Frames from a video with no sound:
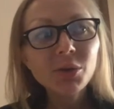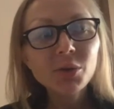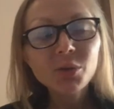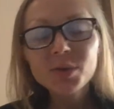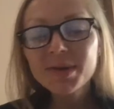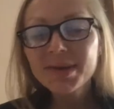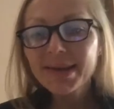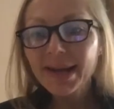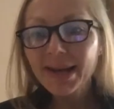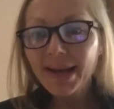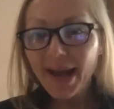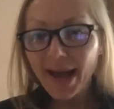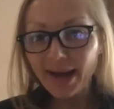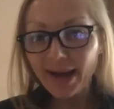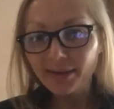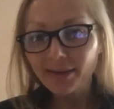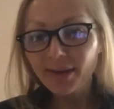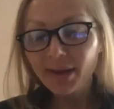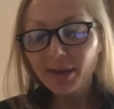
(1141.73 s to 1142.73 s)
to
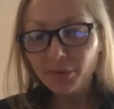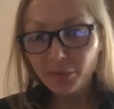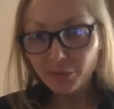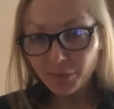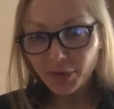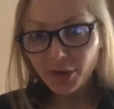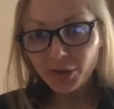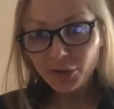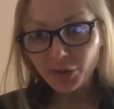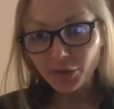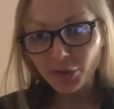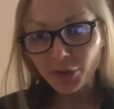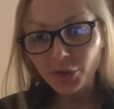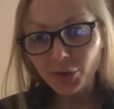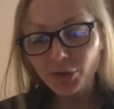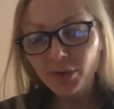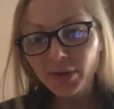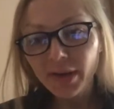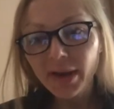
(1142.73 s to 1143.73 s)
select and
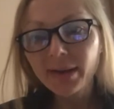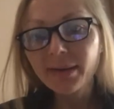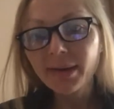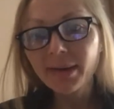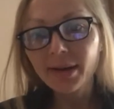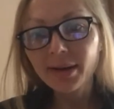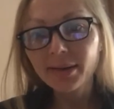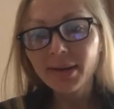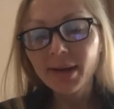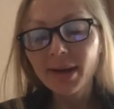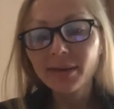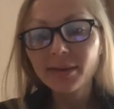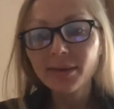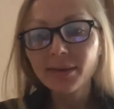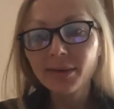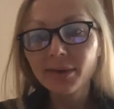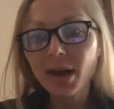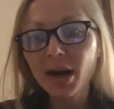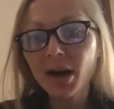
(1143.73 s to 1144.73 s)
filter data mm -hmm. that
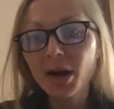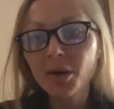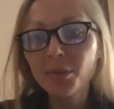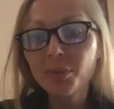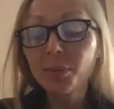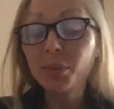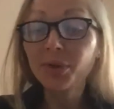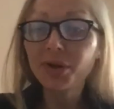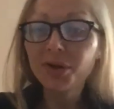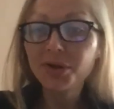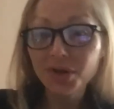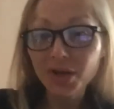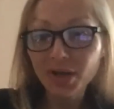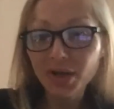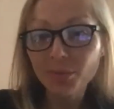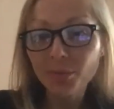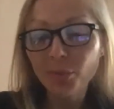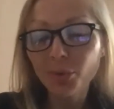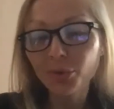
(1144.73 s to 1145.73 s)
are
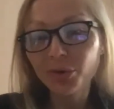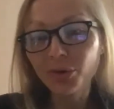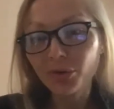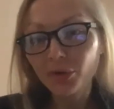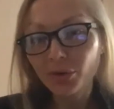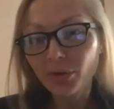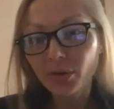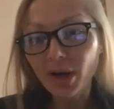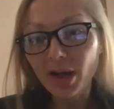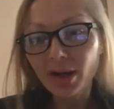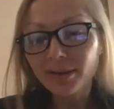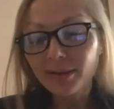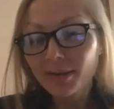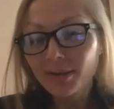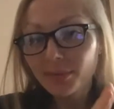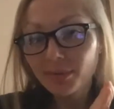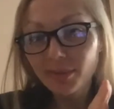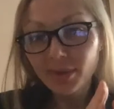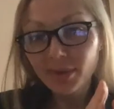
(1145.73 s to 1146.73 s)
potentially important or not.
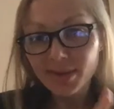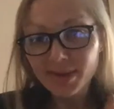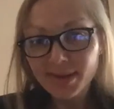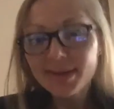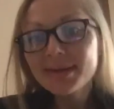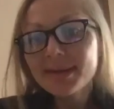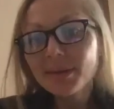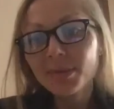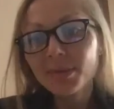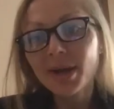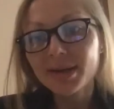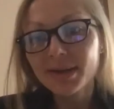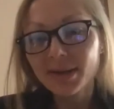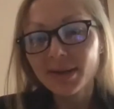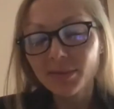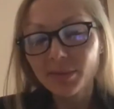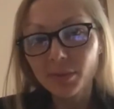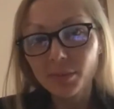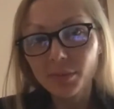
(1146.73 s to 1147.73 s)
The, the system does
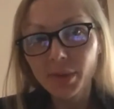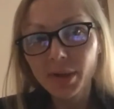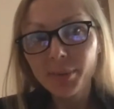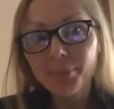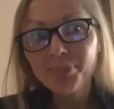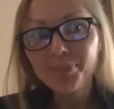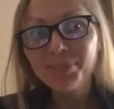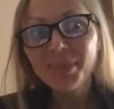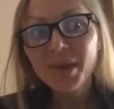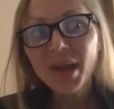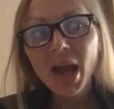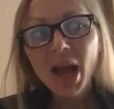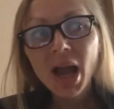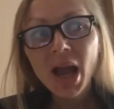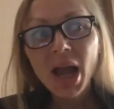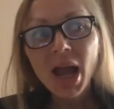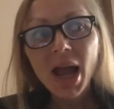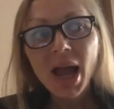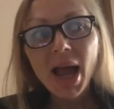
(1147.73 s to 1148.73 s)
it for me. Okay.
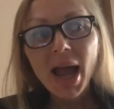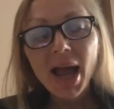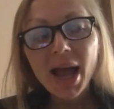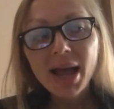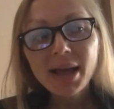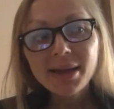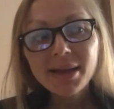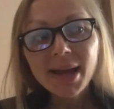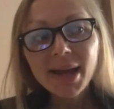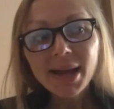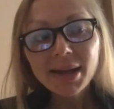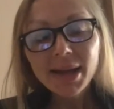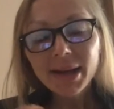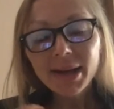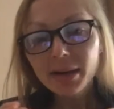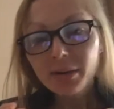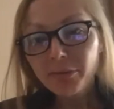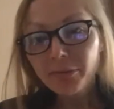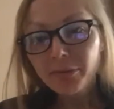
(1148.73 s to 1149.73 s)
And then I
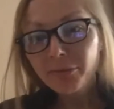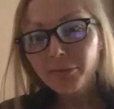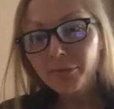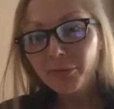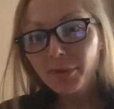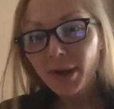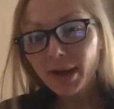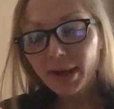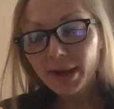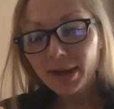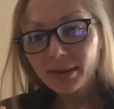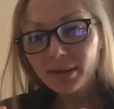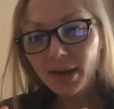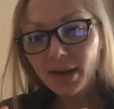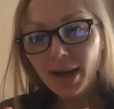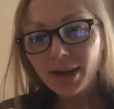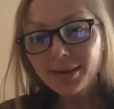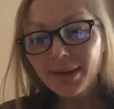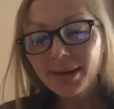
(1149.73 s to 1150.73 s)
can I can
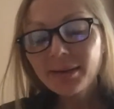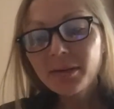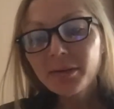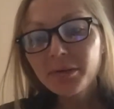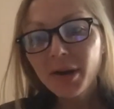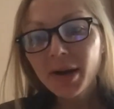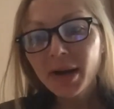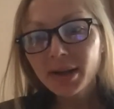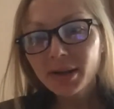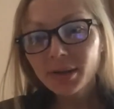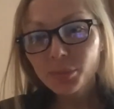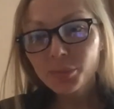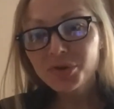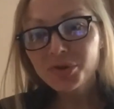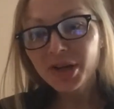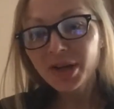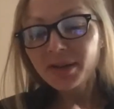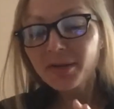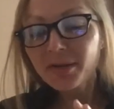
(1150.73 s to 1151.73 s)
identify an
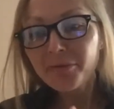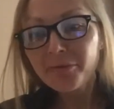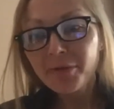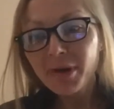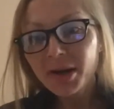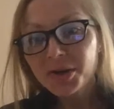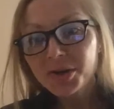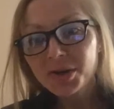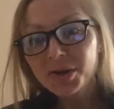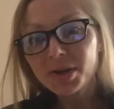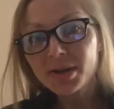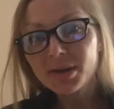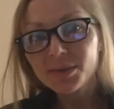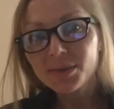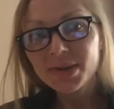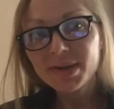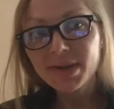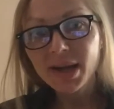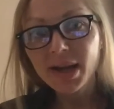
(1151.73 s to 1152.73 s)
objective function, as
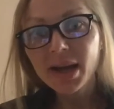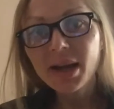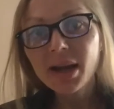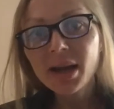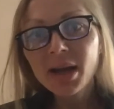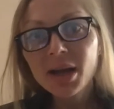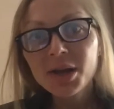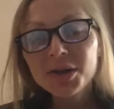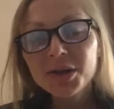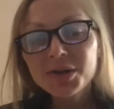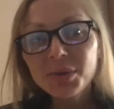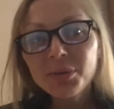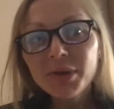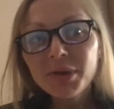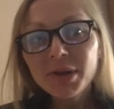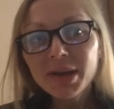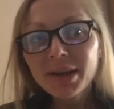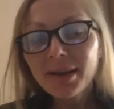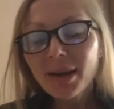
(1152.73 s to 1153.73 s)
we say,
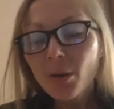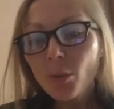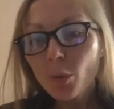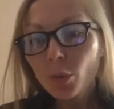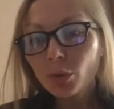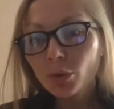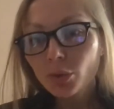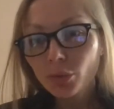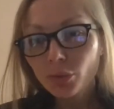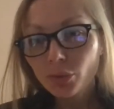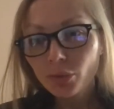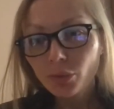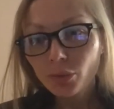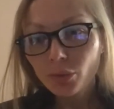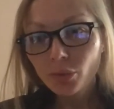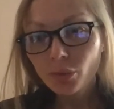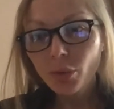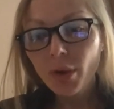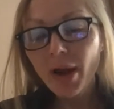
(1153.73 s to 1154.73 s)
something that I want
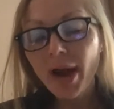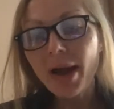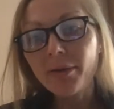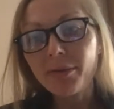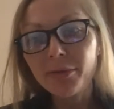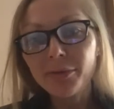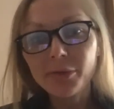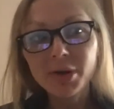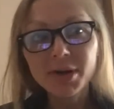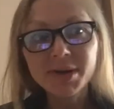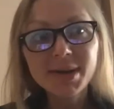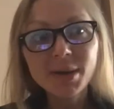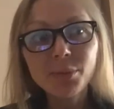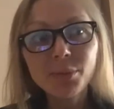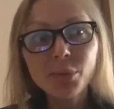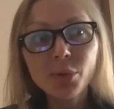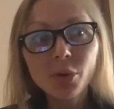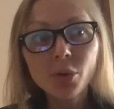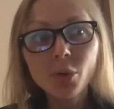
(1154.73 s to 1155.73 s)
to have. For
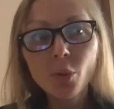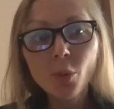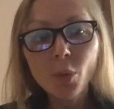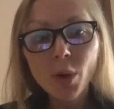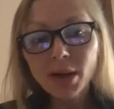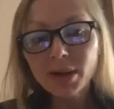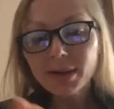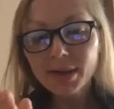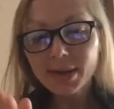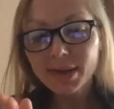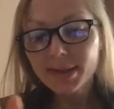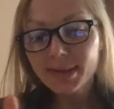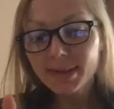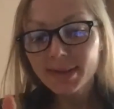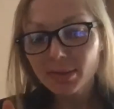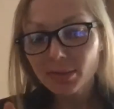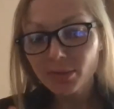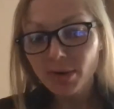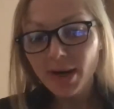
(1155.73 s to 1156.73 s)
example, what
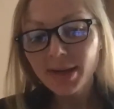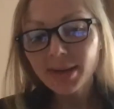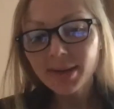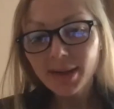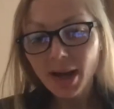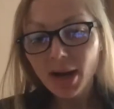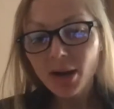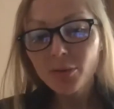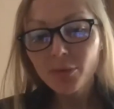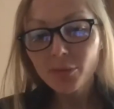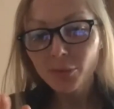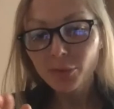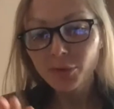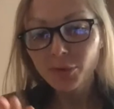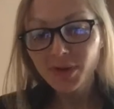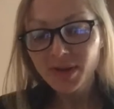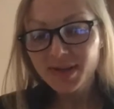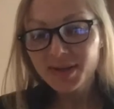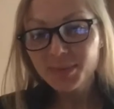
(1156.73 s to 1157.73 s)
is right now
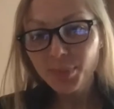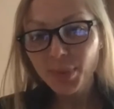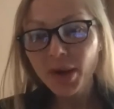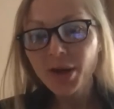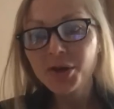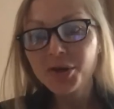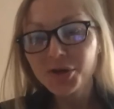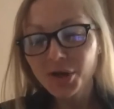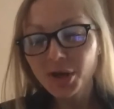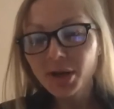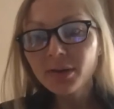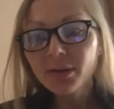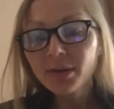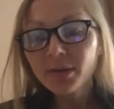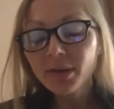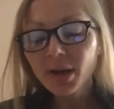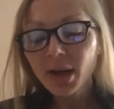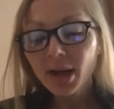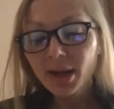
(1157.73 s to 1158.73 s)
for this
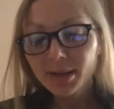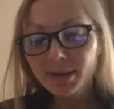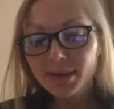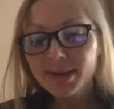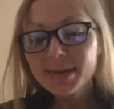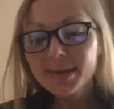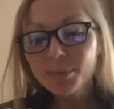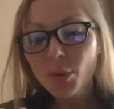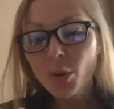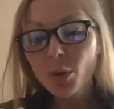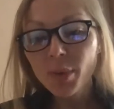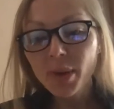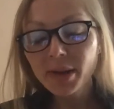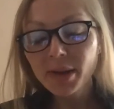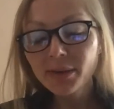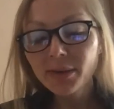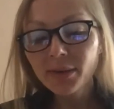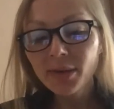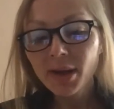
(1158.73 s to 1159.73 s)
patient, this
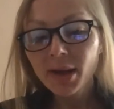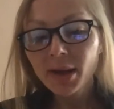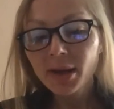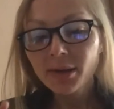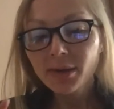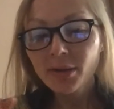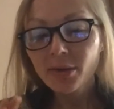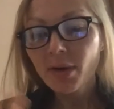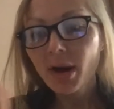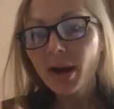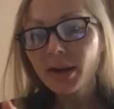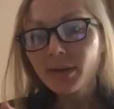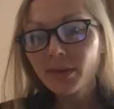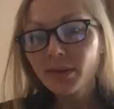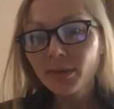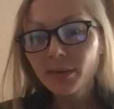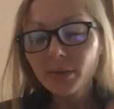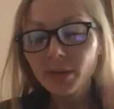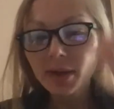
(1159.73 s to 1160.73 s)
moment, the right
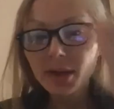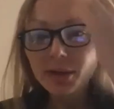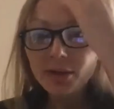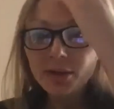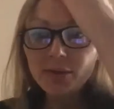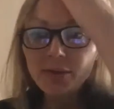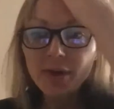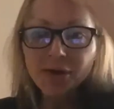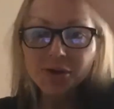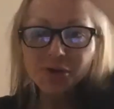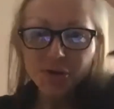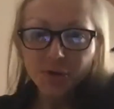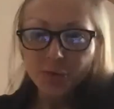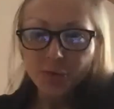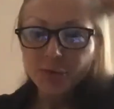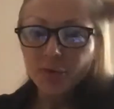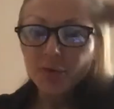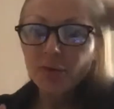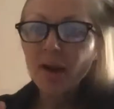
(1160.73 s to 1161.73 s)
intervention
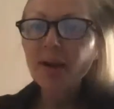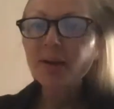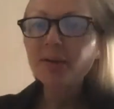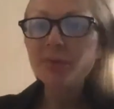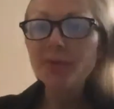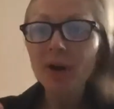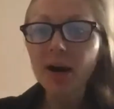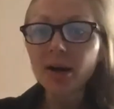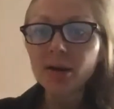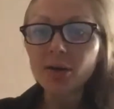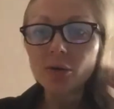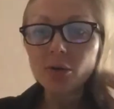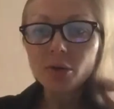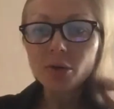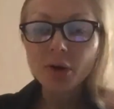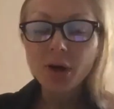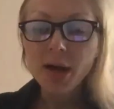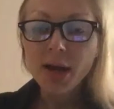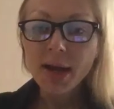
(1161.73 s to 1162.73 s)
or the right drug
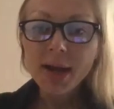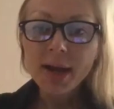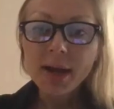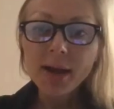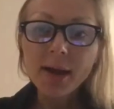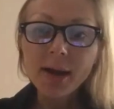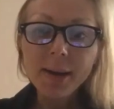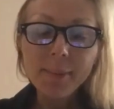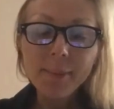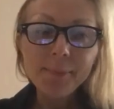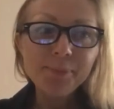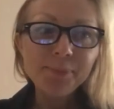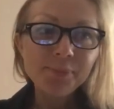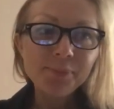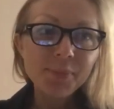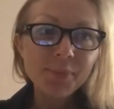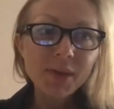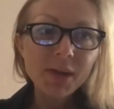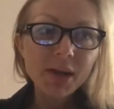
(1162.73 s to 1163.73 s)
or um,